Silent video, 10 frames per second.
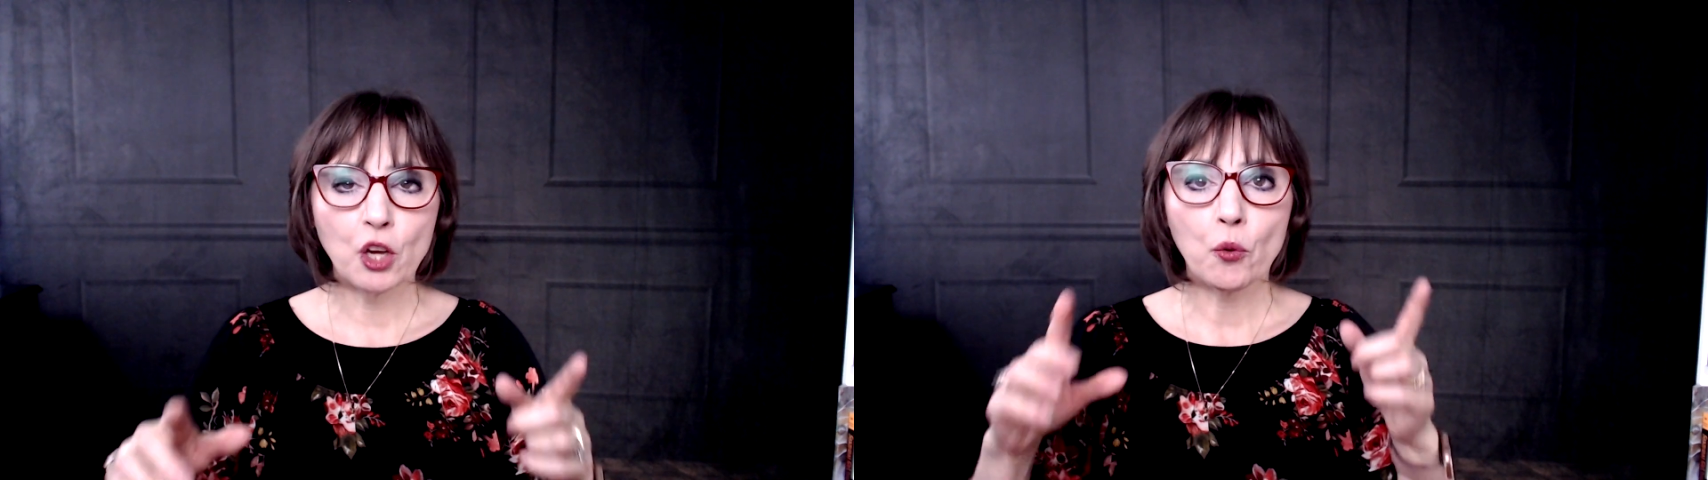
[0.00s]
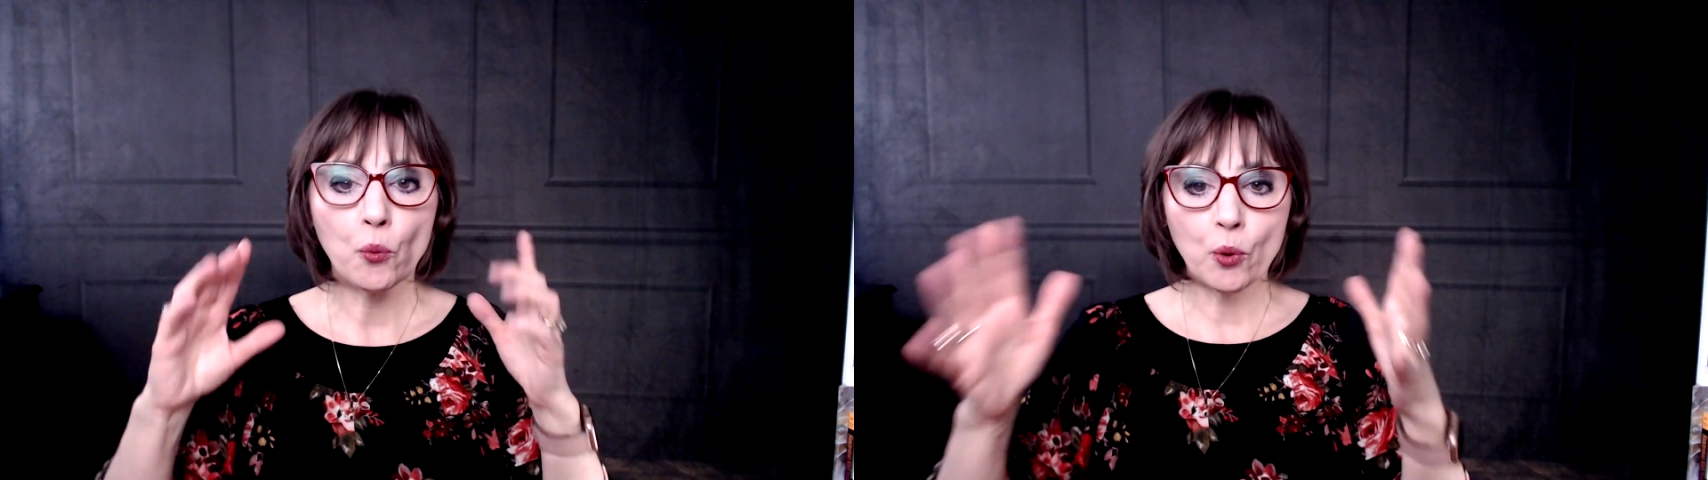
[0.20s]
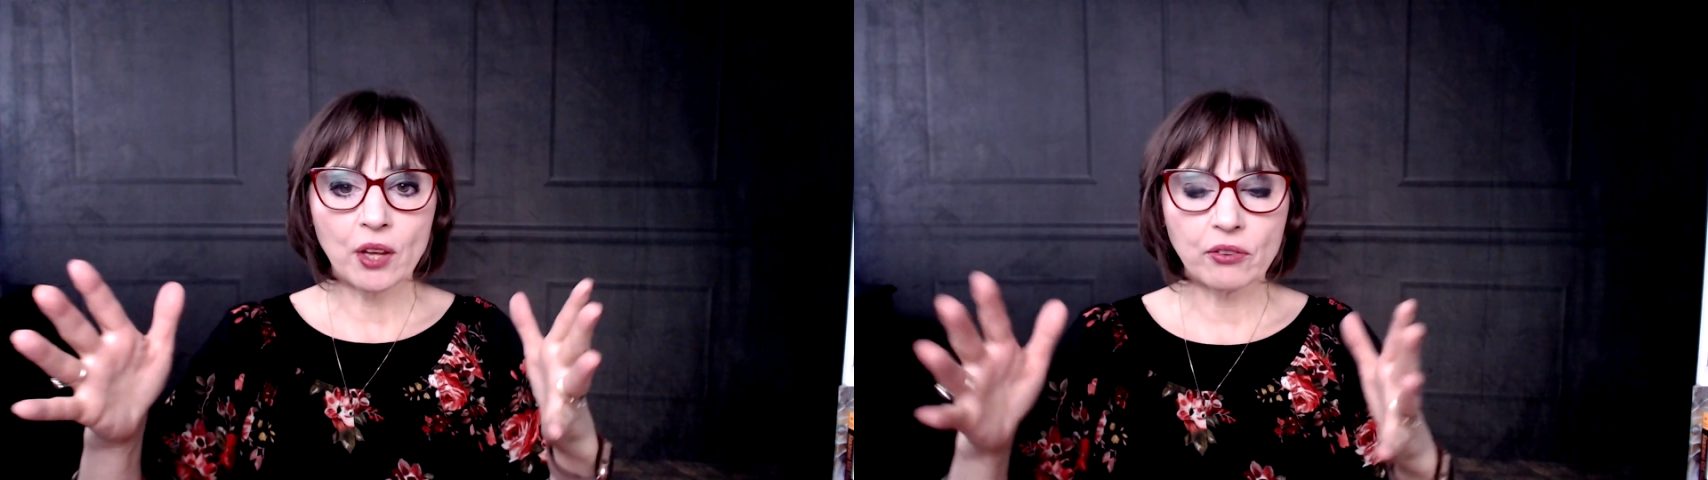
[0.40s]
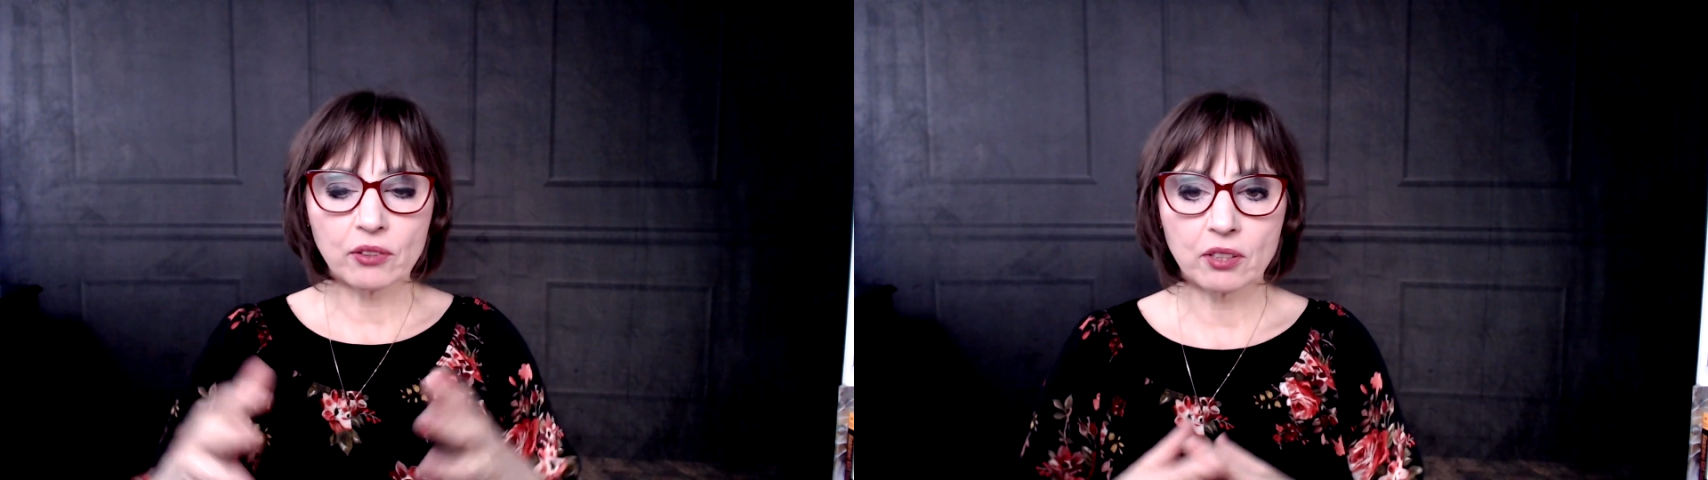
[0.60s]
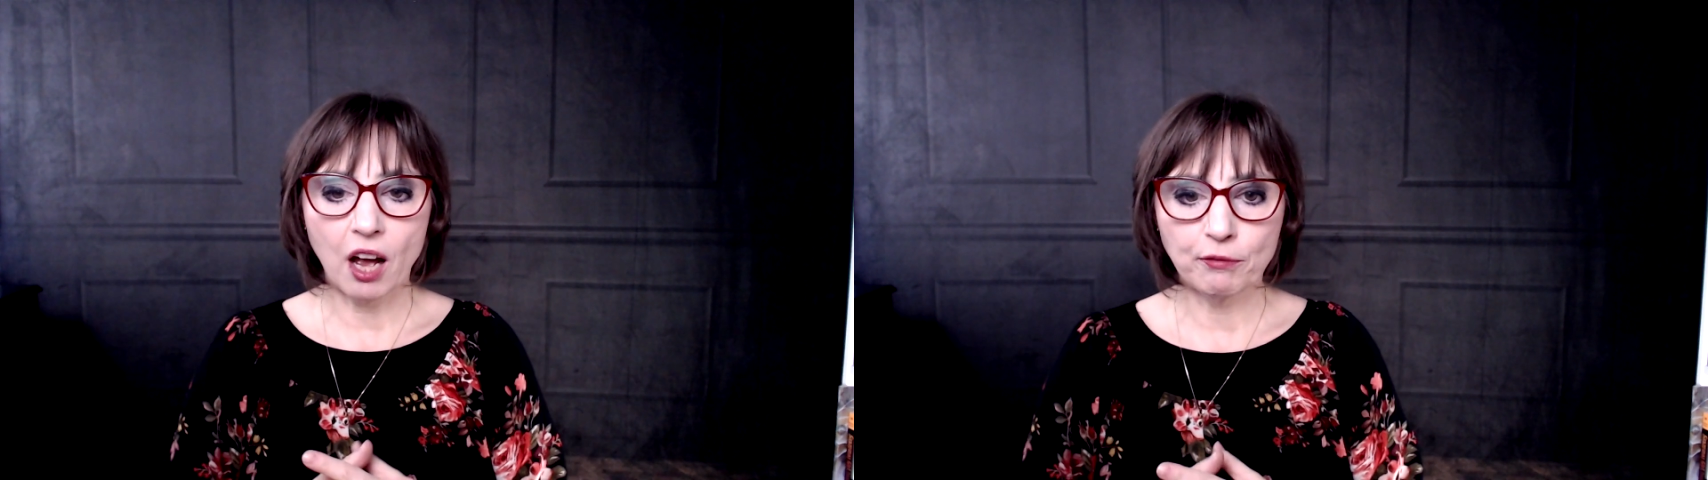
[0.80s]
with the
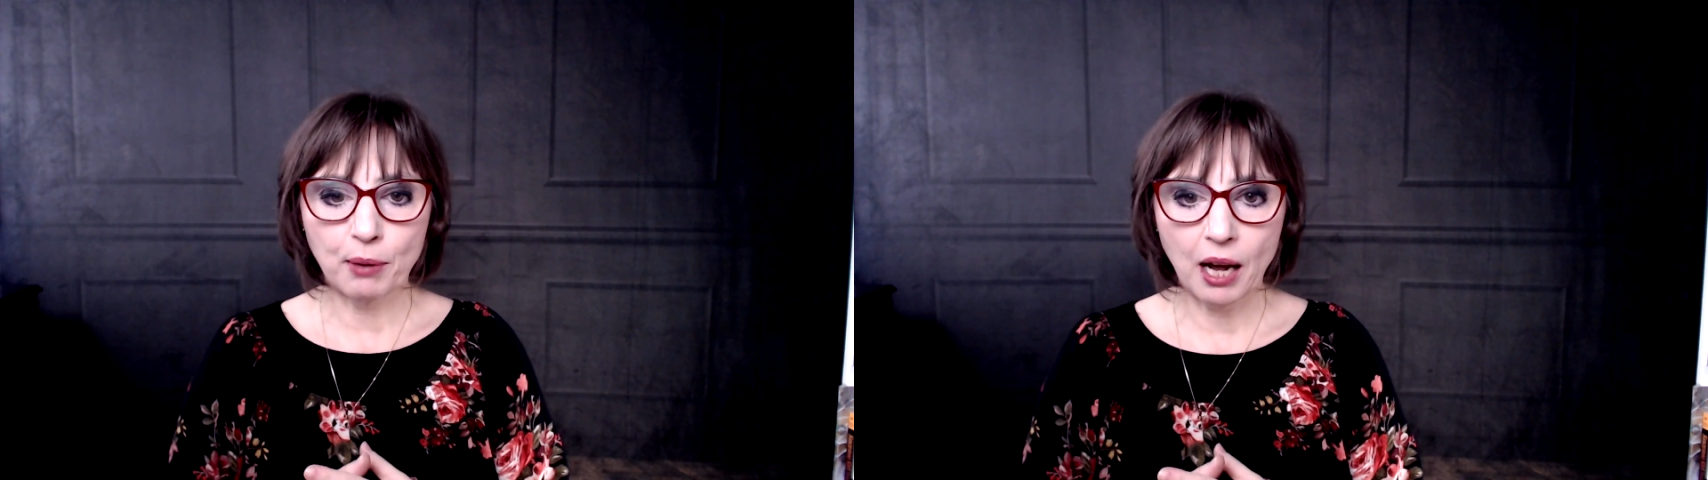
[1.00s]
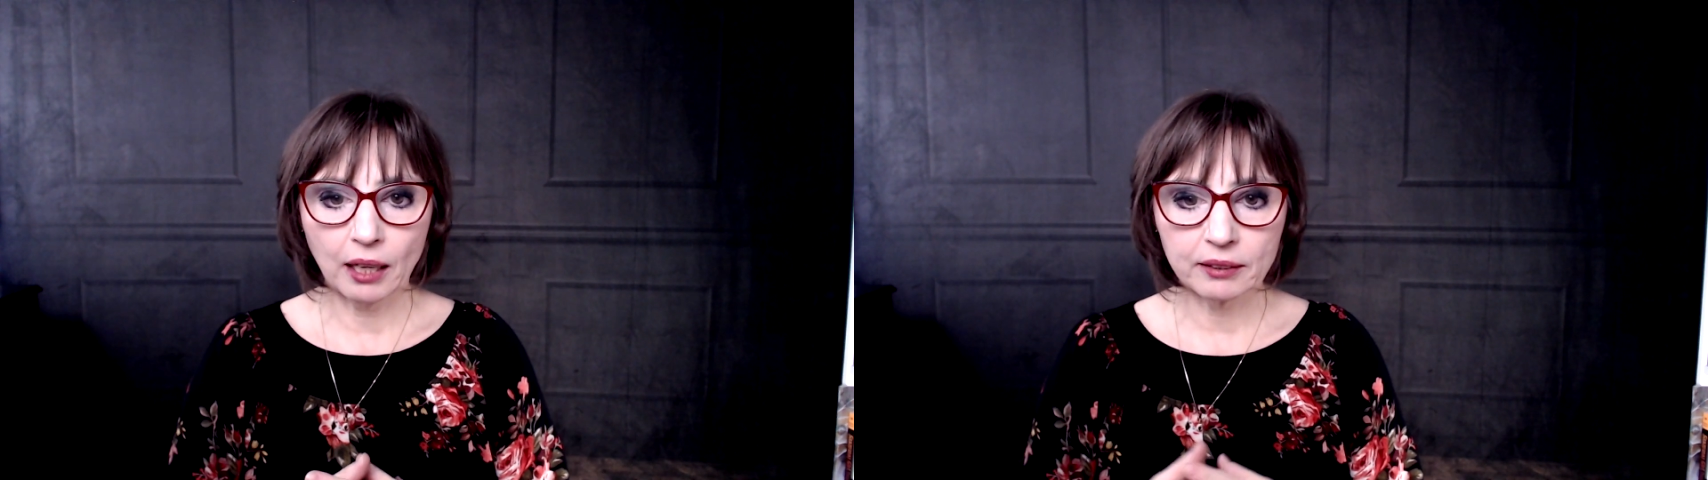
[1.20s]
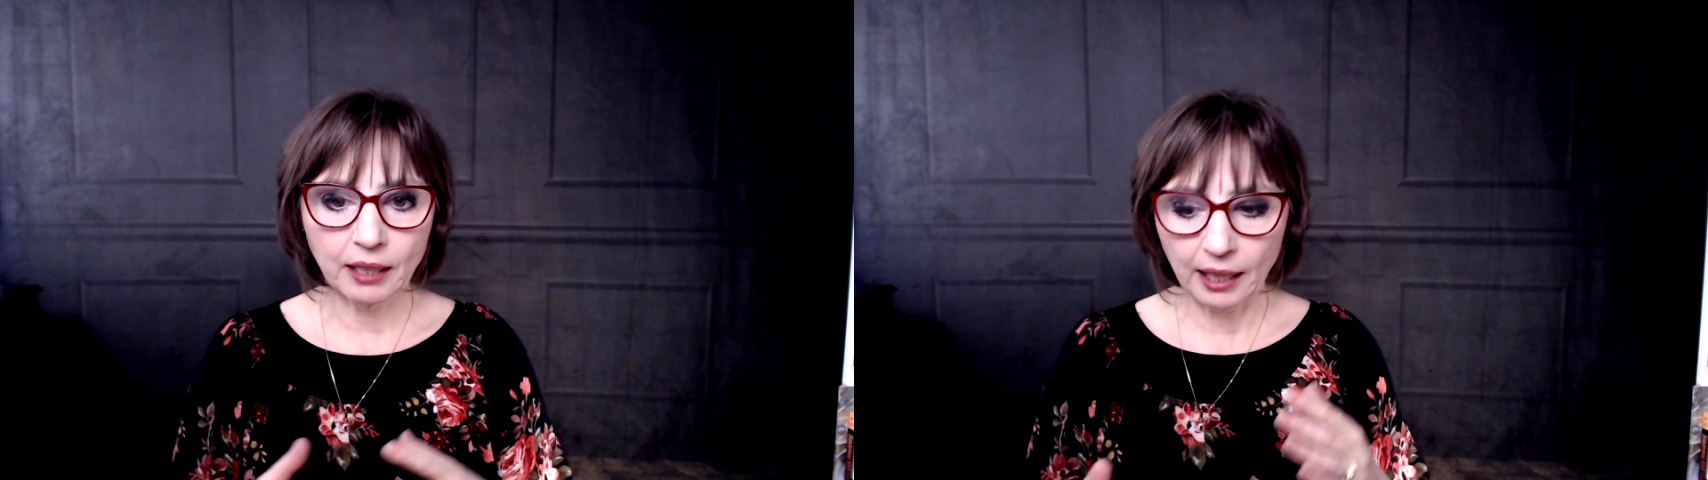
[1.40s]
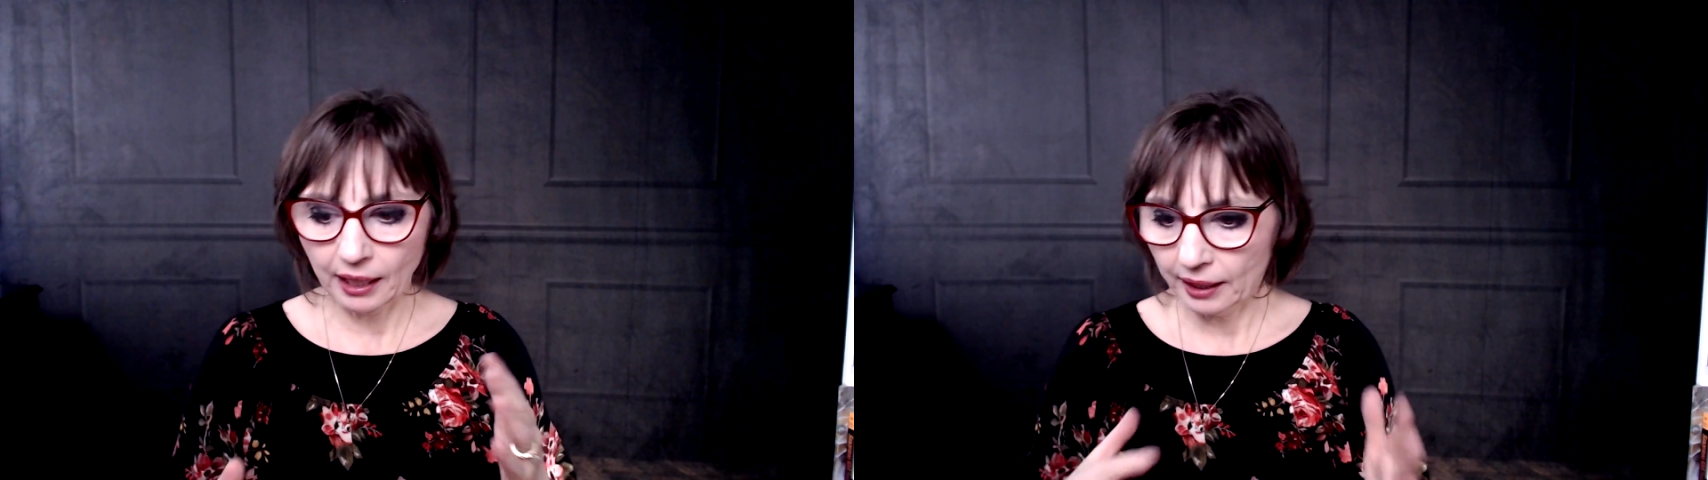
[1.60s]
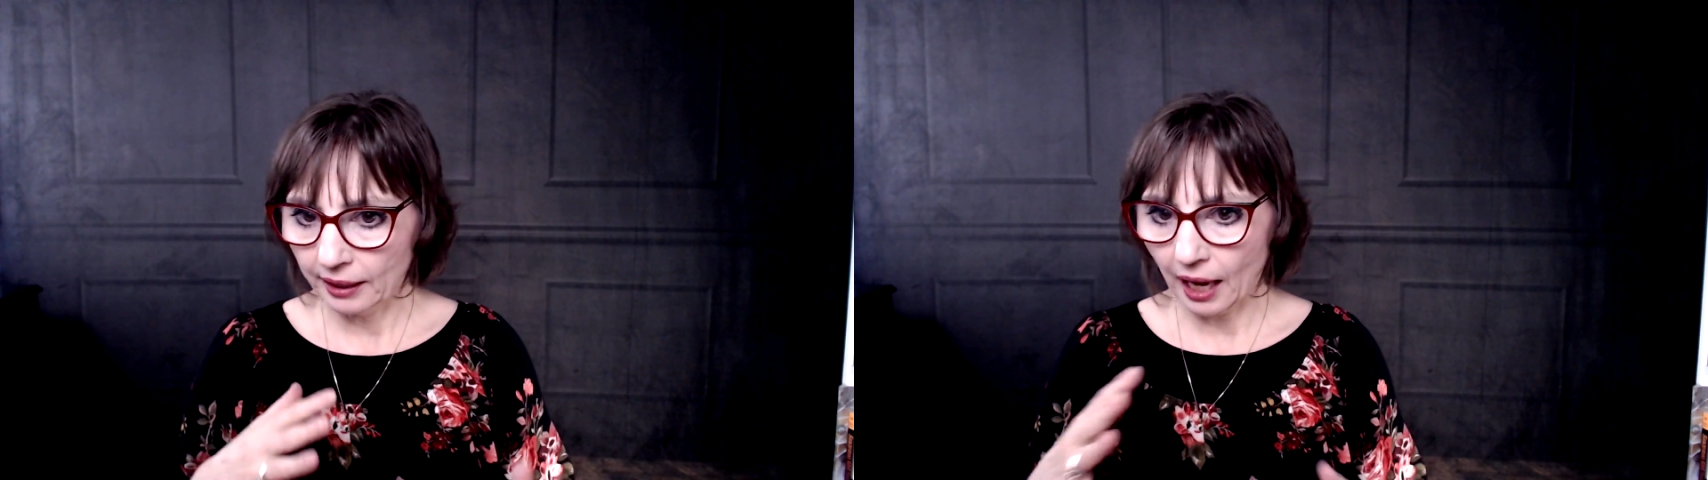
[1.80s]
softbox,
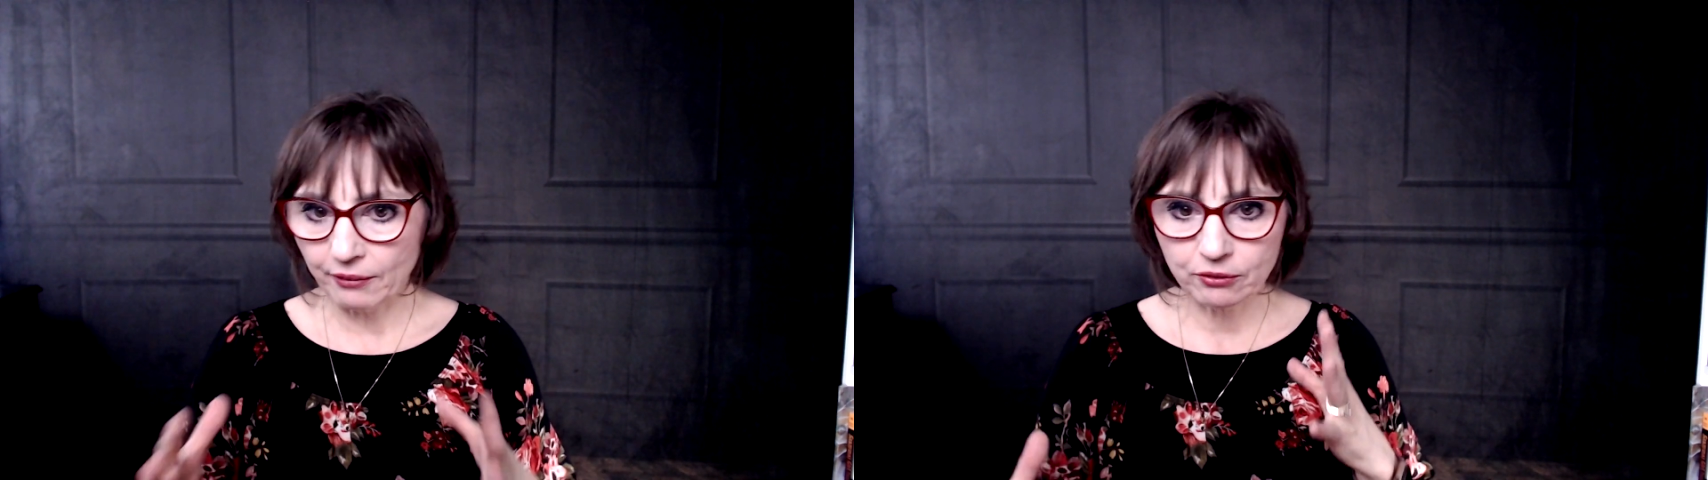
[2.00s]
and I've